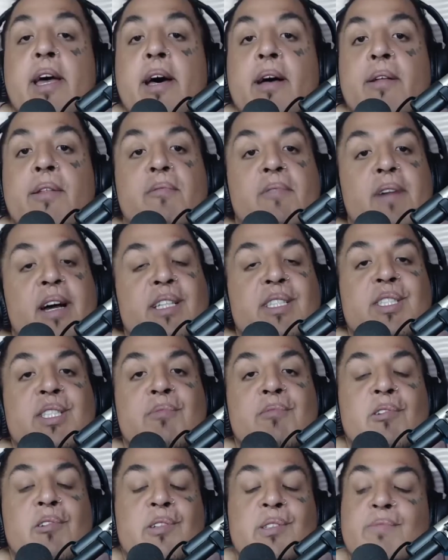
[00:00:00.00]
Yeah, Rise of
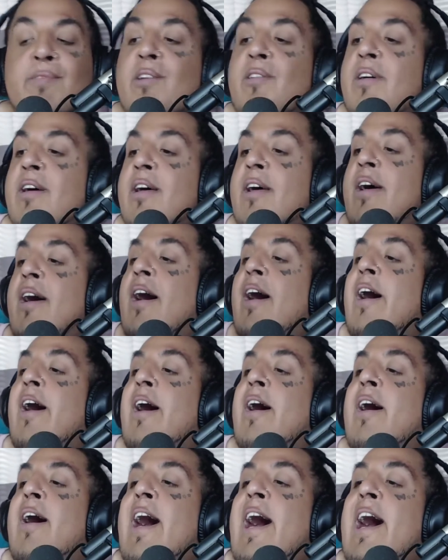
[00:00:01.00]
Tim Roosevelt.
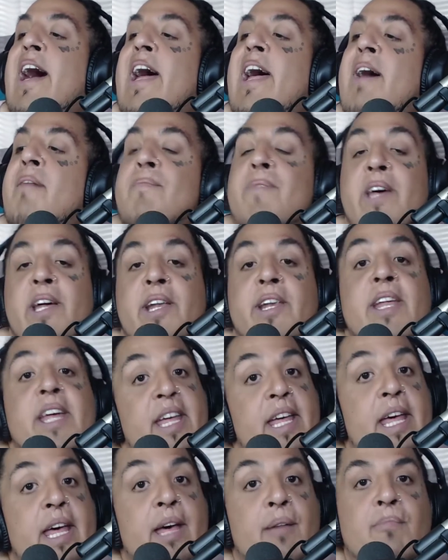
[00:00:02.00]
Uh, I have been
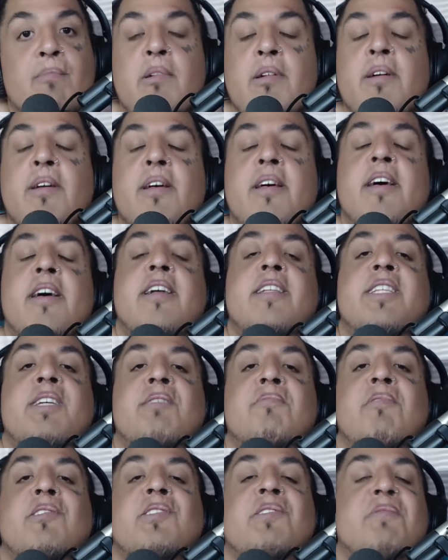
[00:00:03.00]
him.
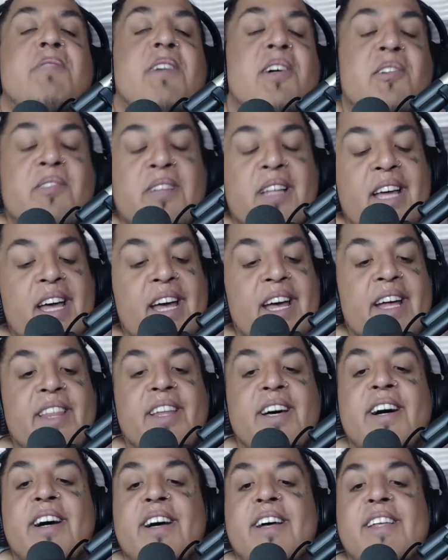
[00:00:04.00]
Tim Roosevelt,
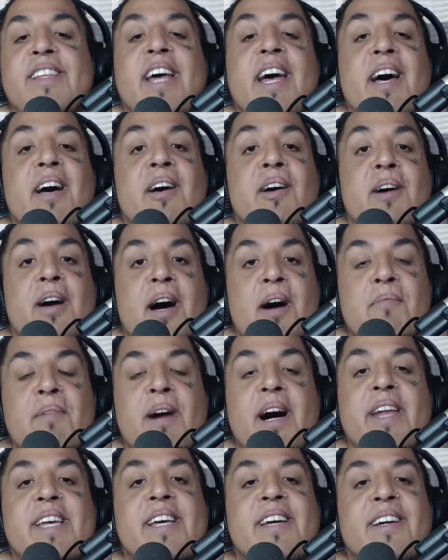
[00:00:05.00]
and uh, yeah, I'm
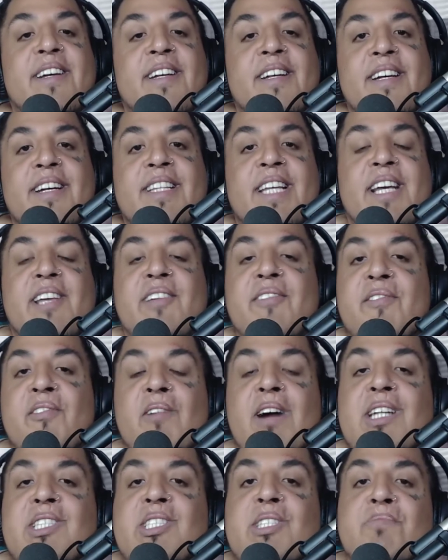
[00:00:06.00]
out of here. Thank you
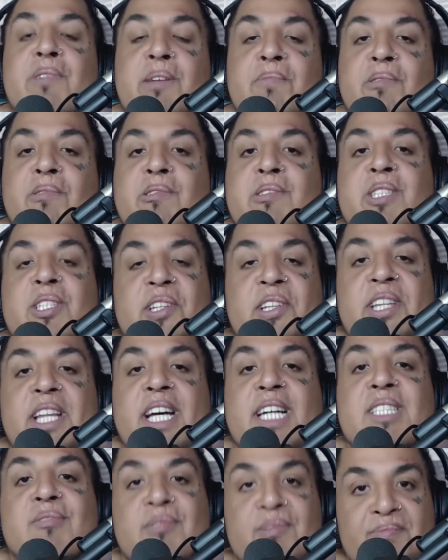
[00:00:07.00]
for watching, people. Till the
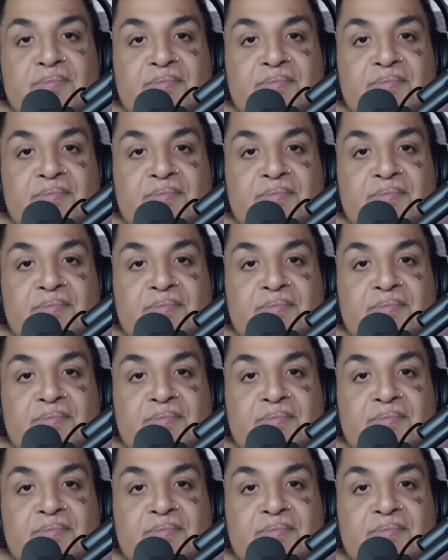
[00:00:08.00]
next